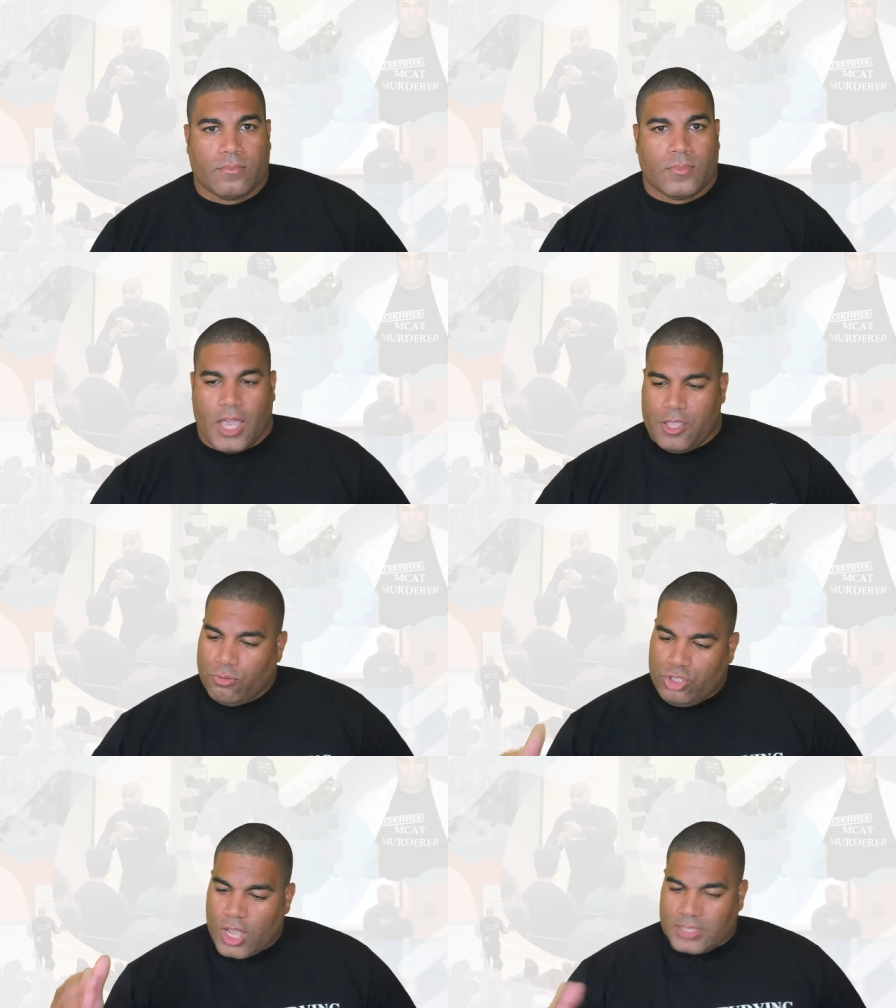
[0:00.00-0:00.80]
Can you
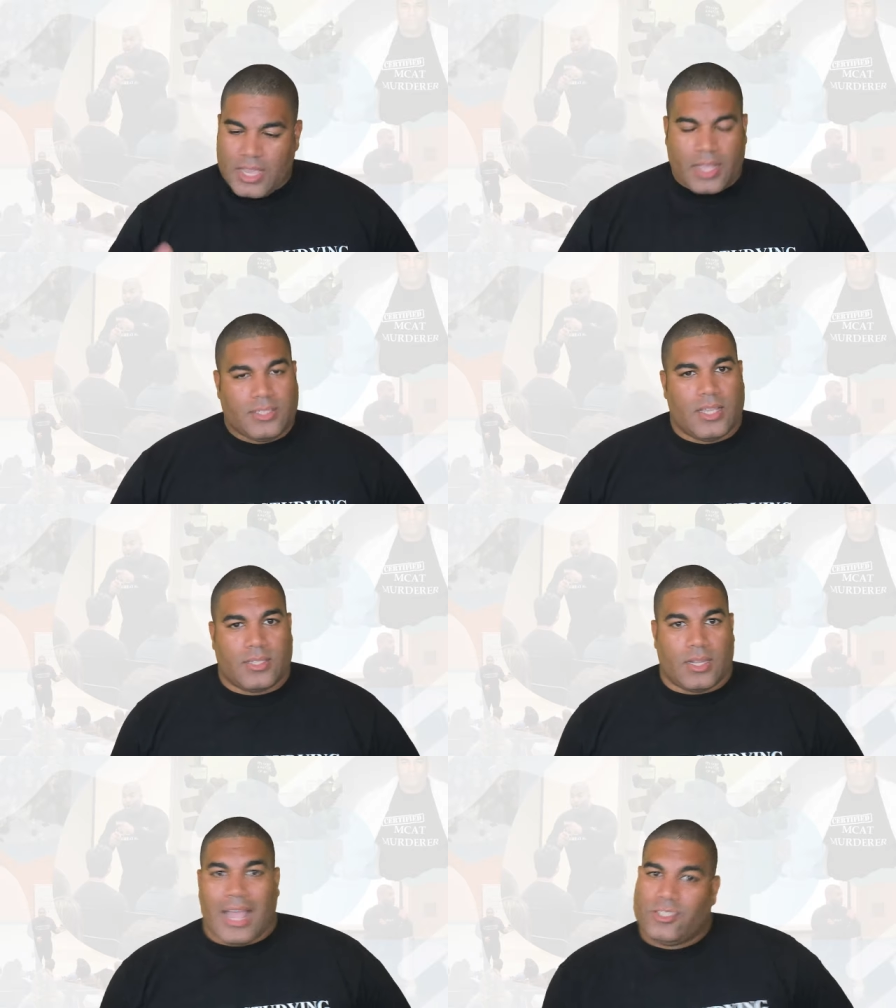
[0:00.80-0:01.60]
just get
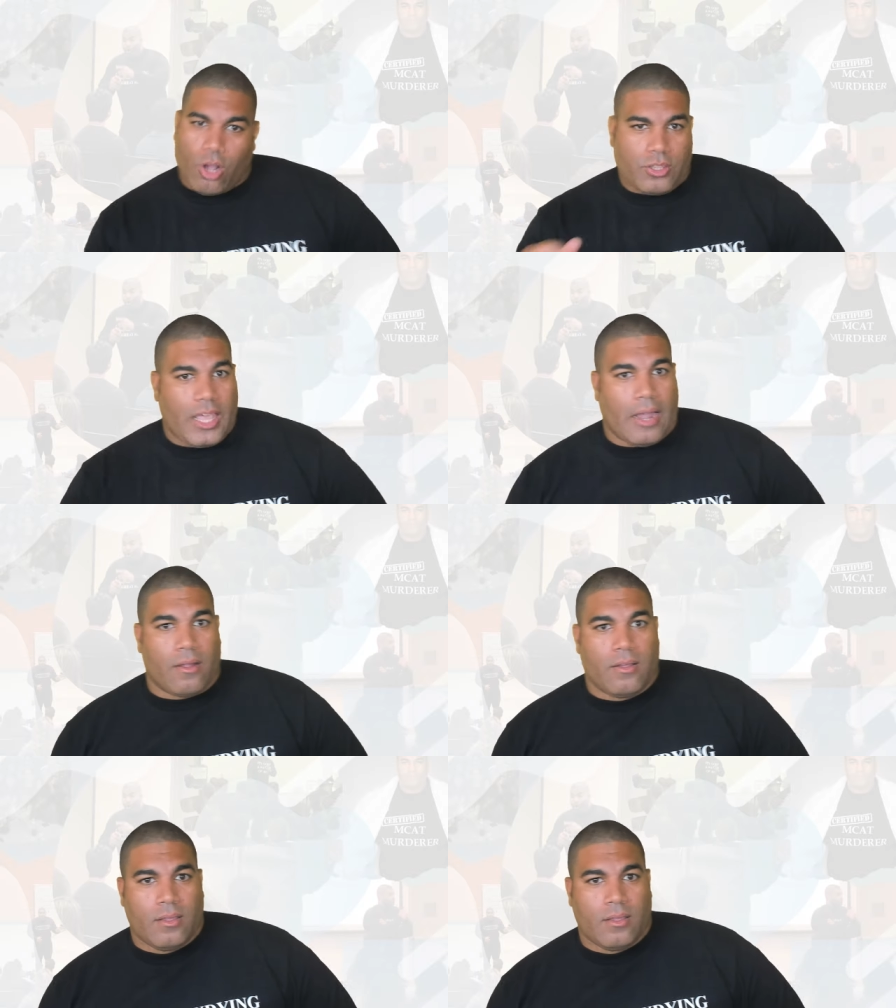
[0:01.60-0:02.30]
consistent? And I start there.